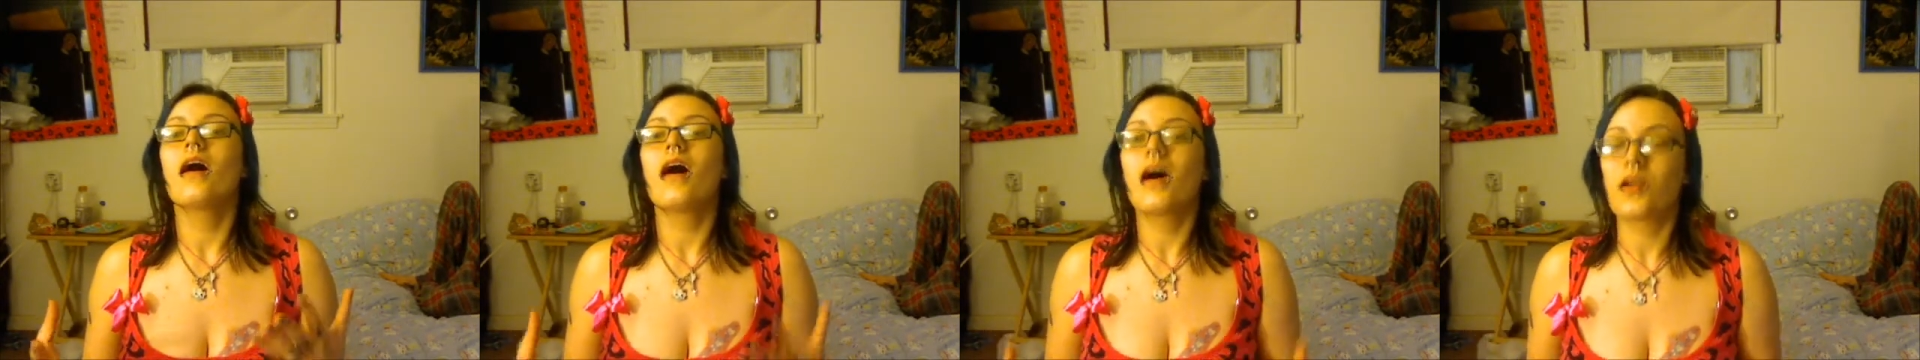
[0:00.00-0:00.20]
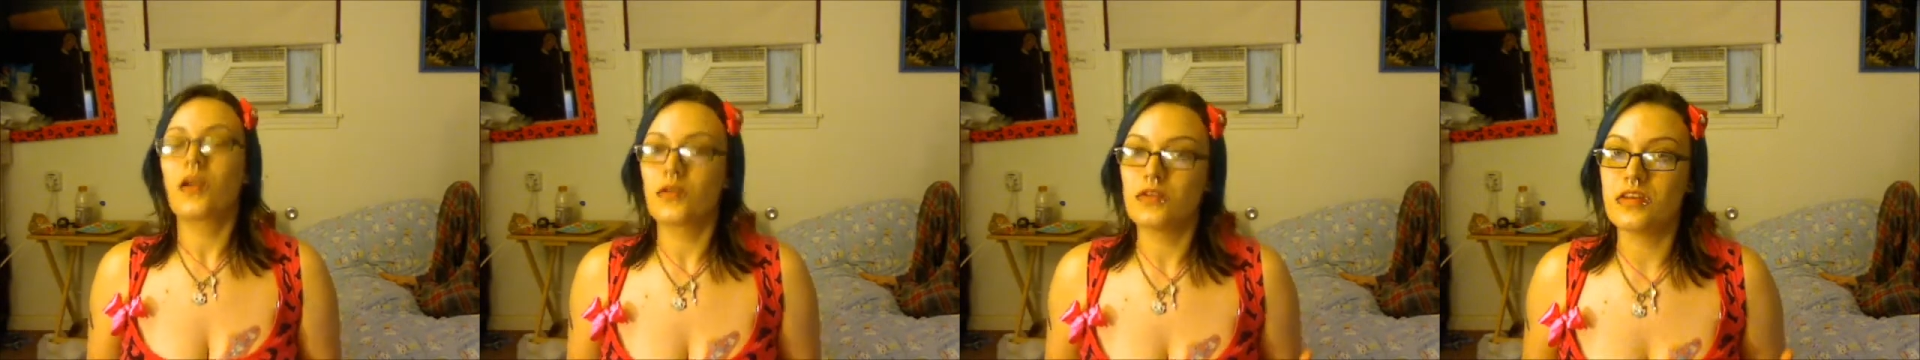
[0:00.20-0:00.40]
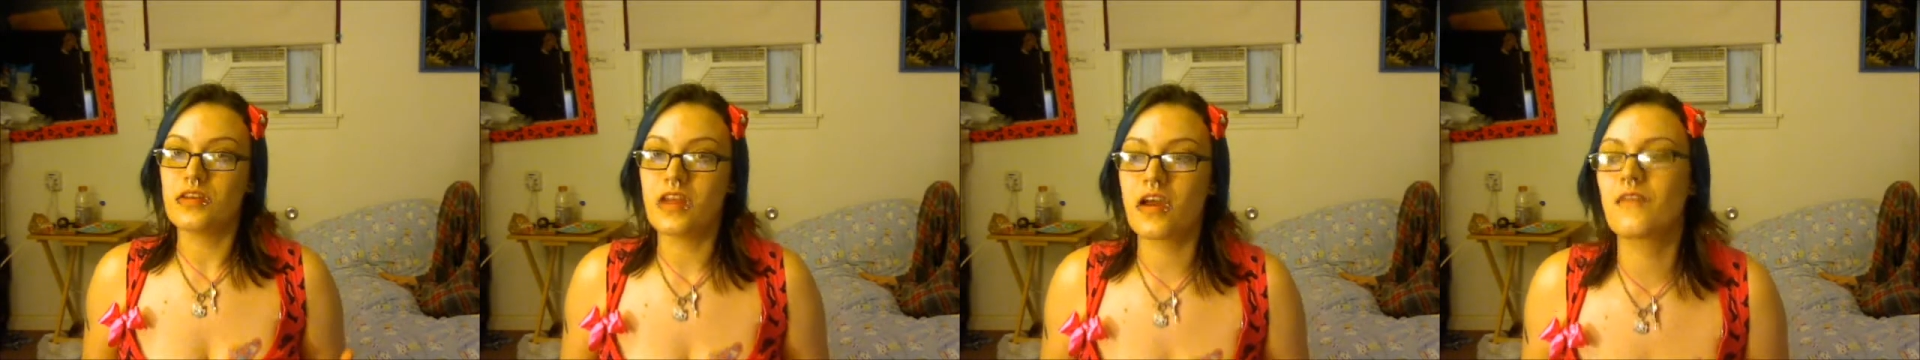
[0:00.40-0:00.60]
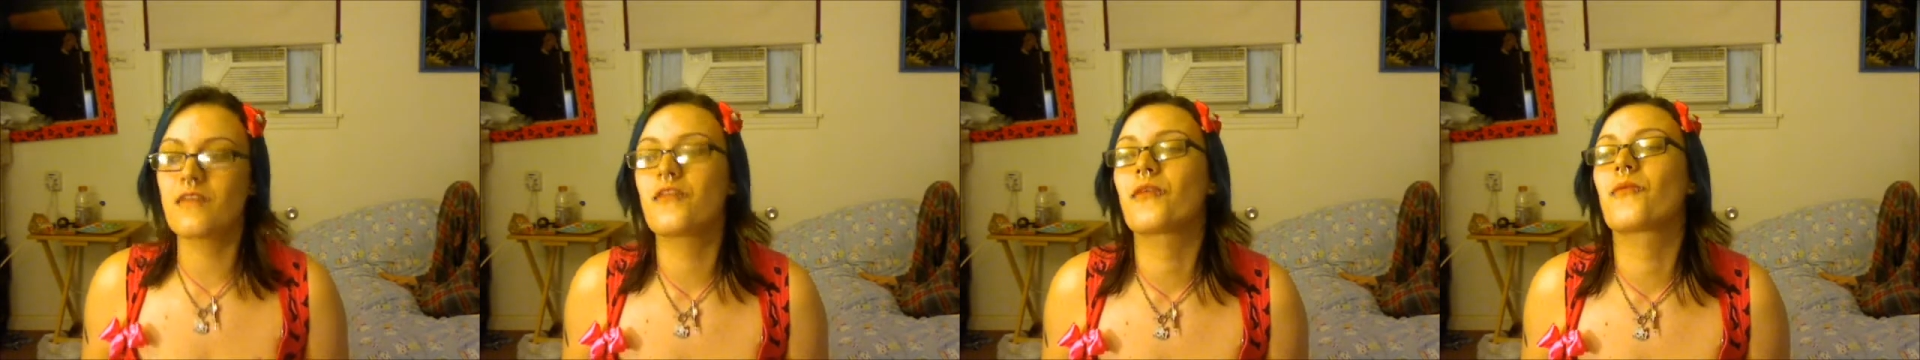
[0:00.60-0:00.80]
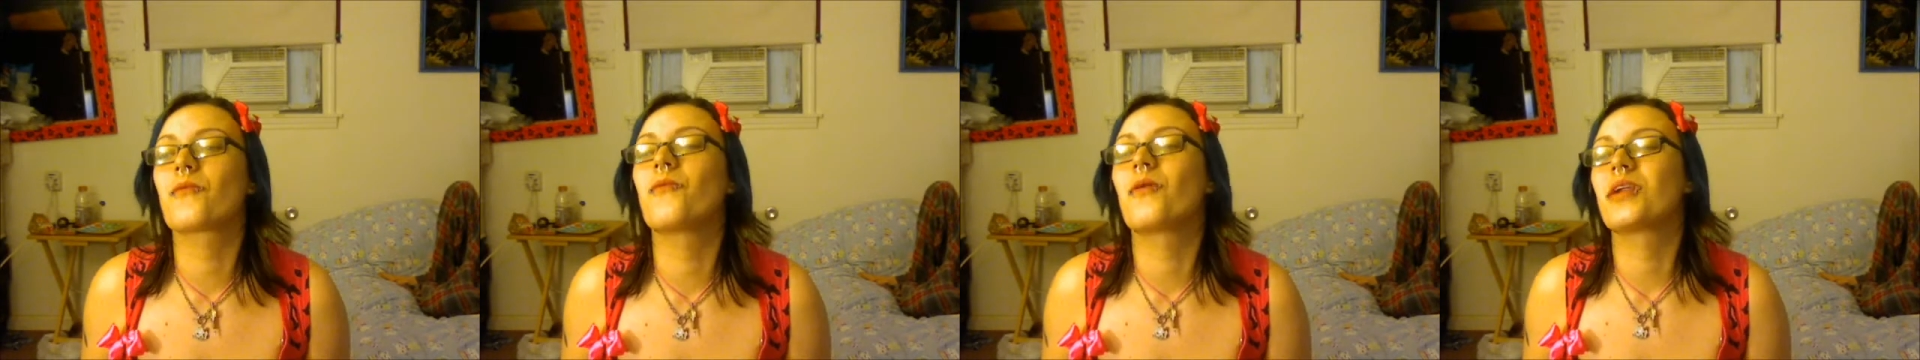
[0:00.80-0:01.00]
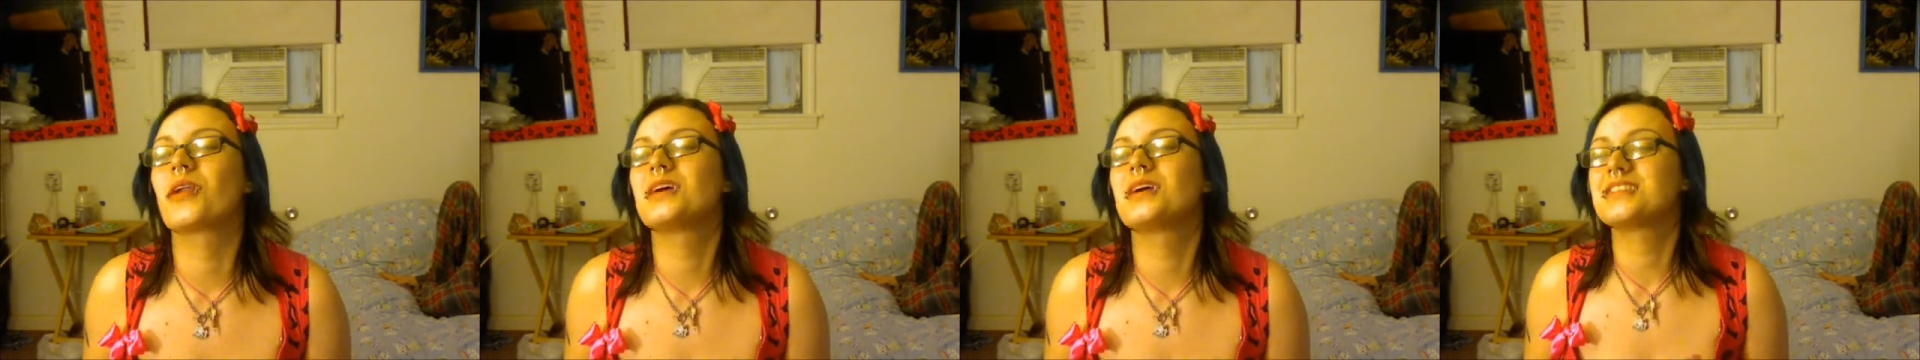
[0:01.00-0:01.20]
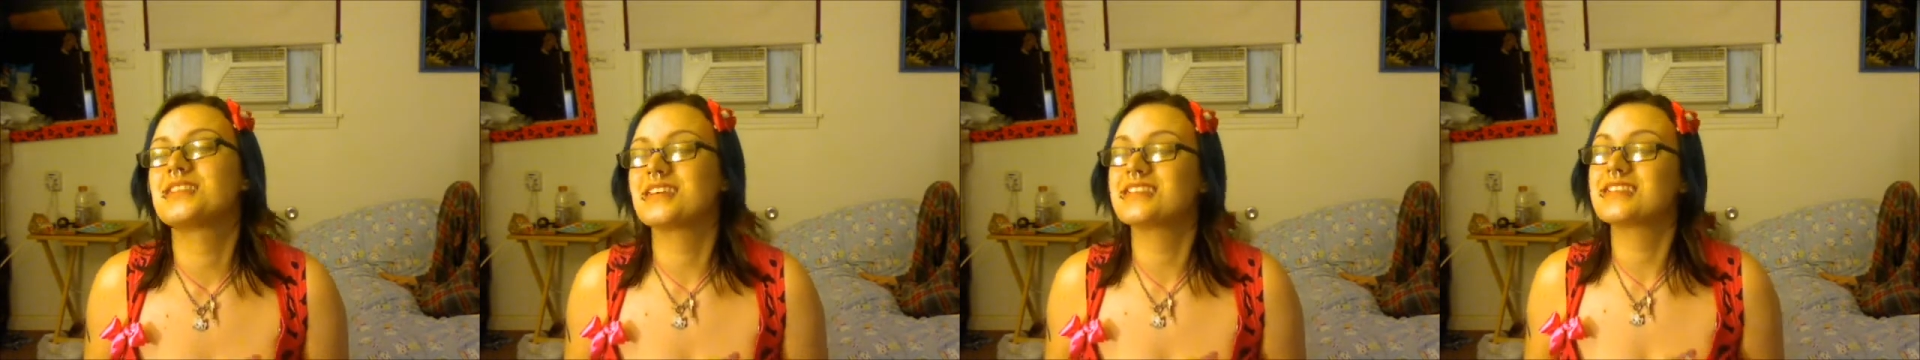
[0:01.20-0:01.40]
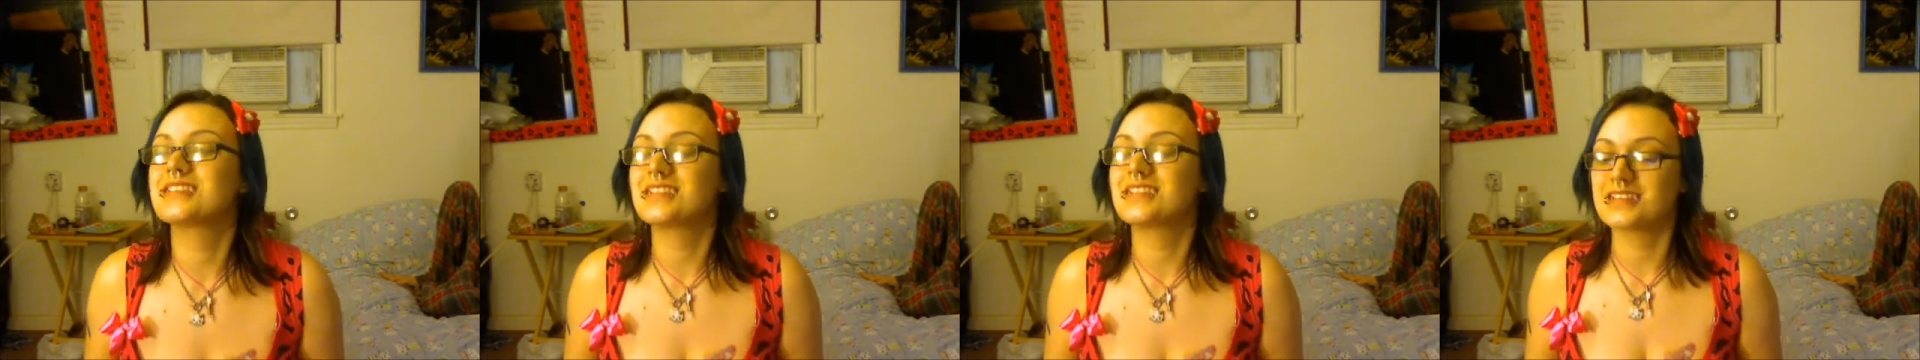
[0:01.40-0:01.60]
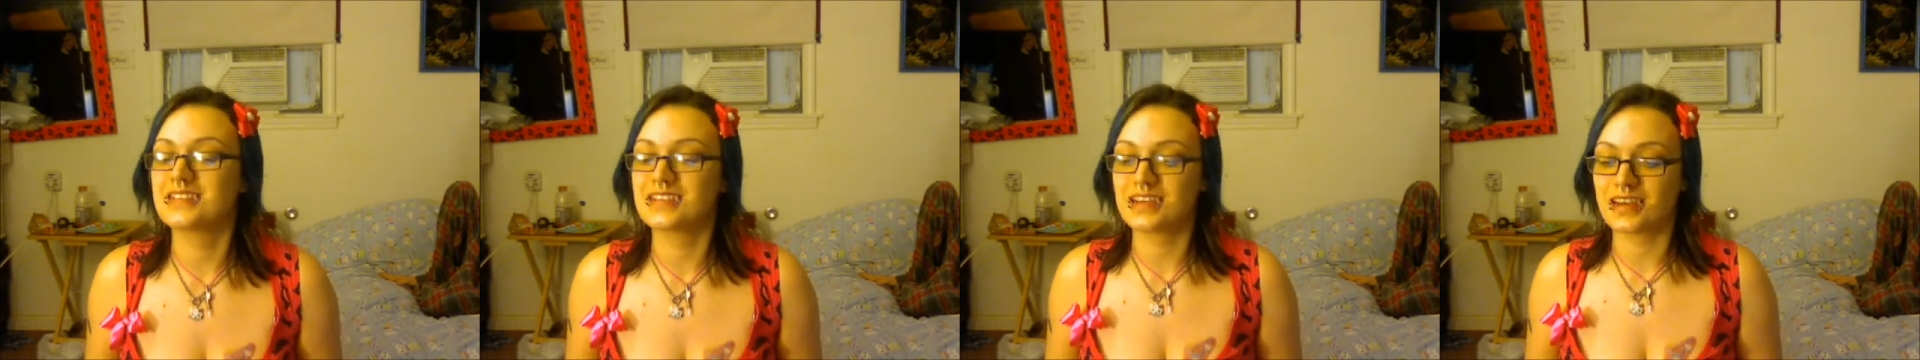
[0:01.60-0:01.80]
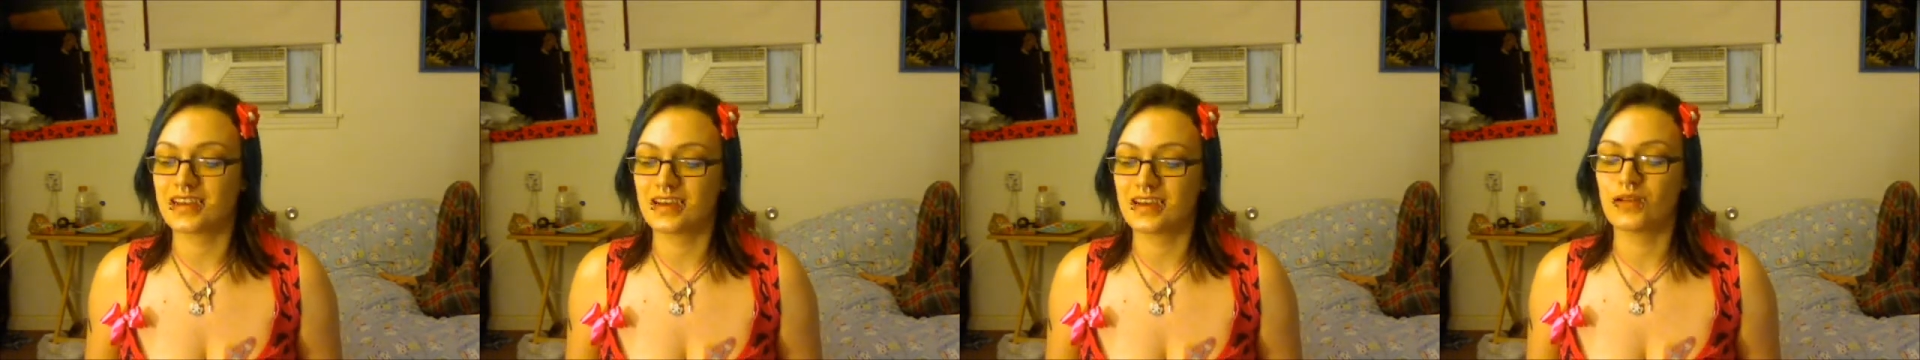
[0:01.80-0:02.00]
I don't never want to touch this
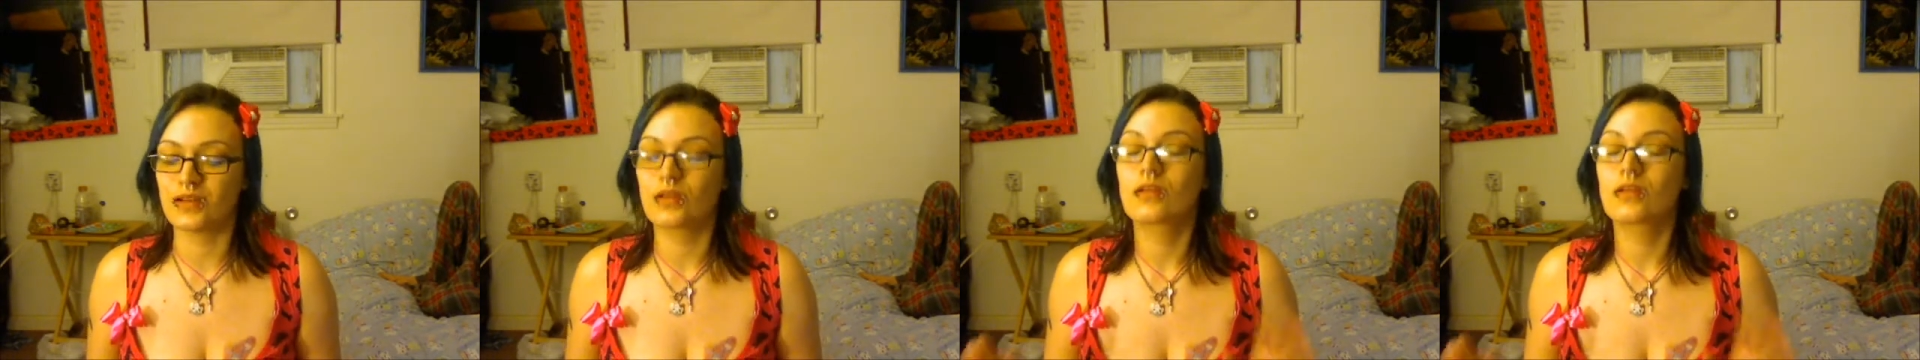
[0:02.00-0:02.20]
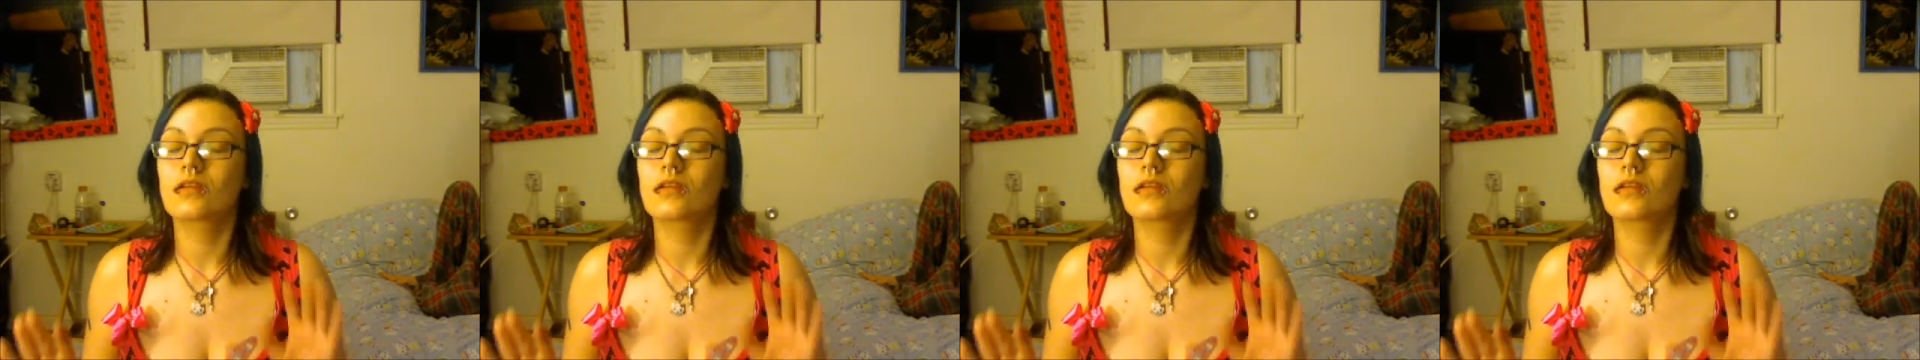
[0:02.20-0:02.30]
again.